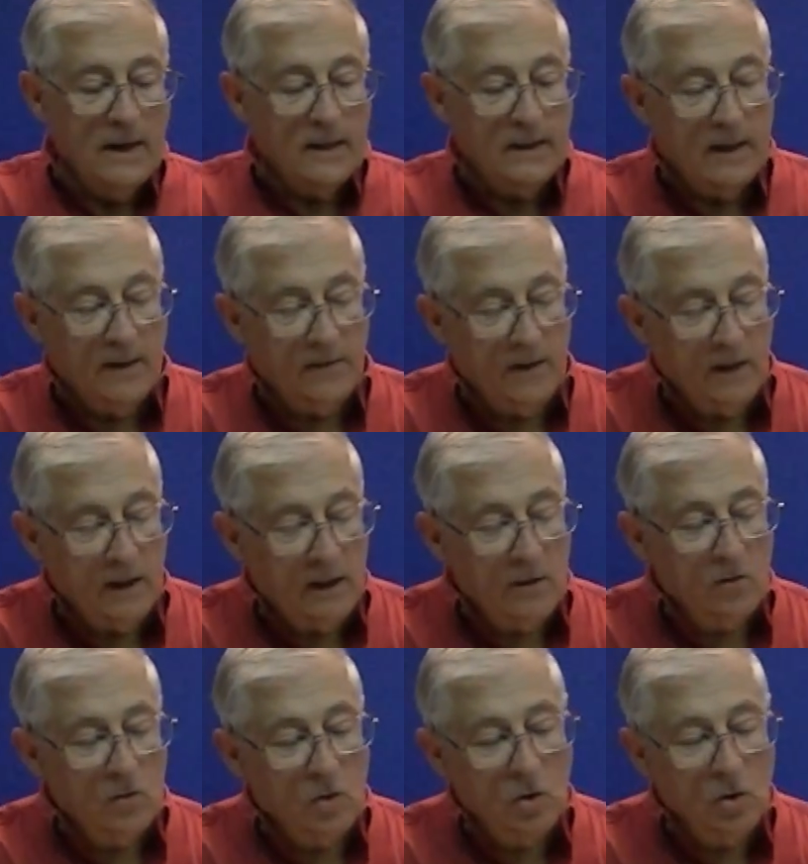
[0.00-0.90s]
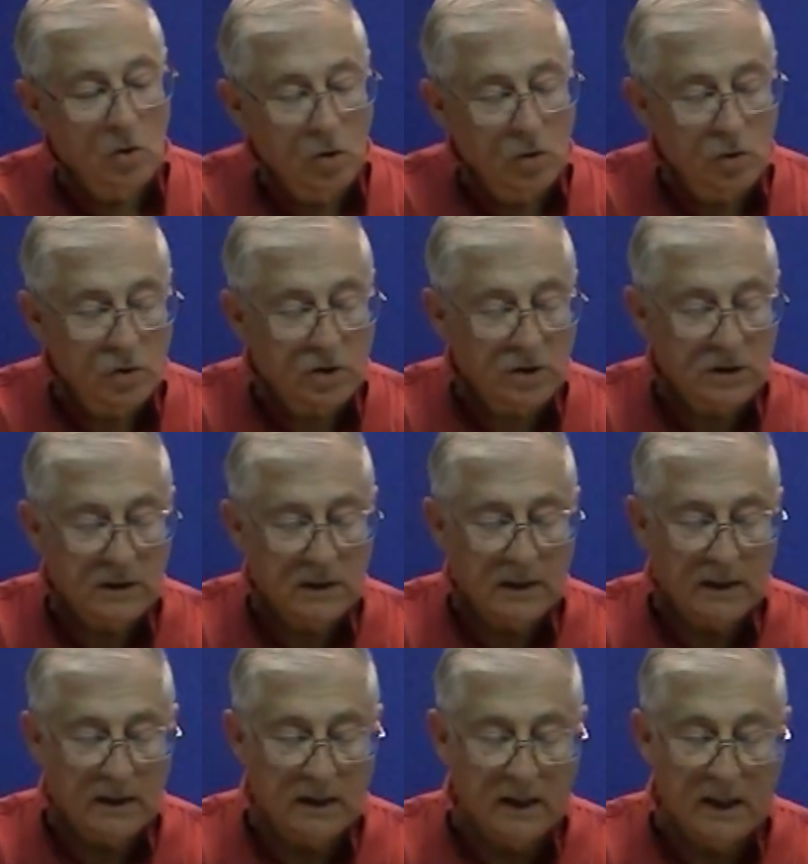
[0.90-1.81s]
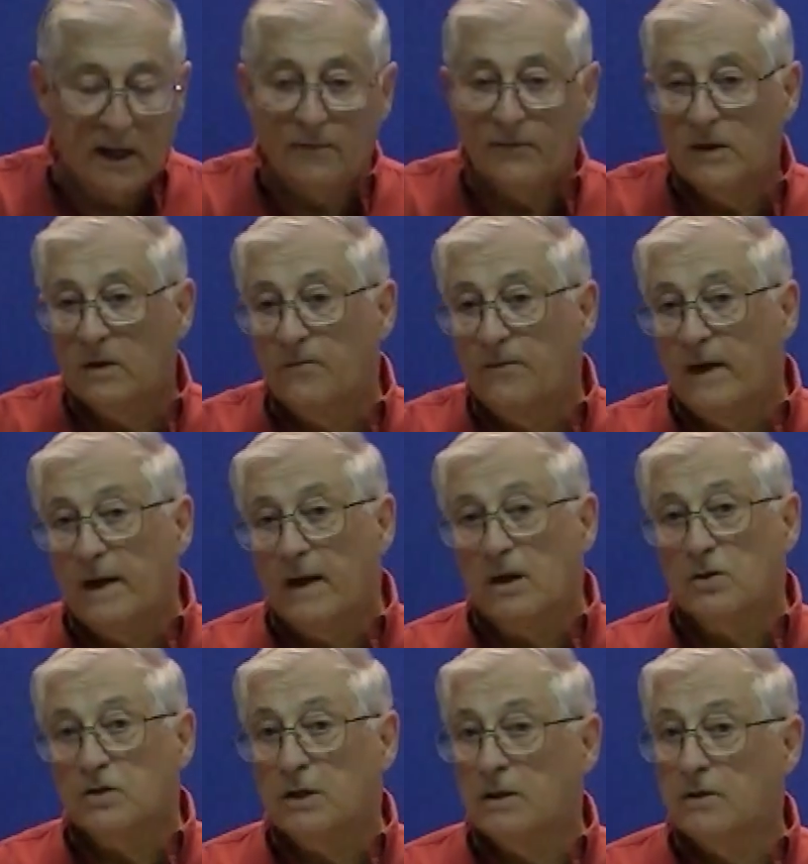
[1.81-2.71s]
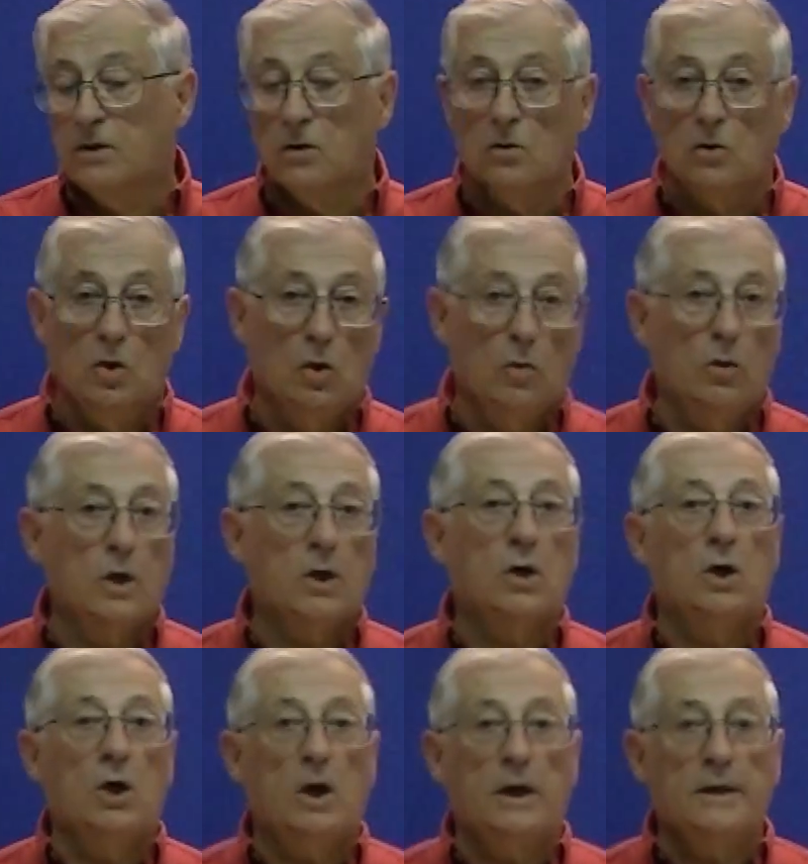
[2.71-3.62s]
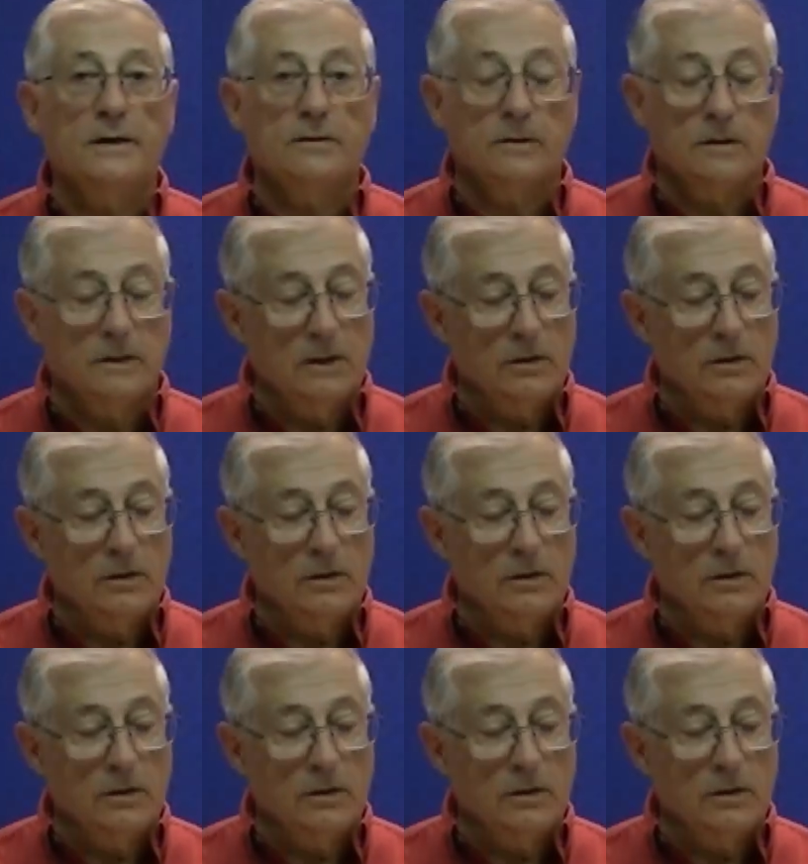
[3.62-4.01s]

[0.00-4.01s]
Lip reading: Now the yellow glues have the advantage that they're lower cost,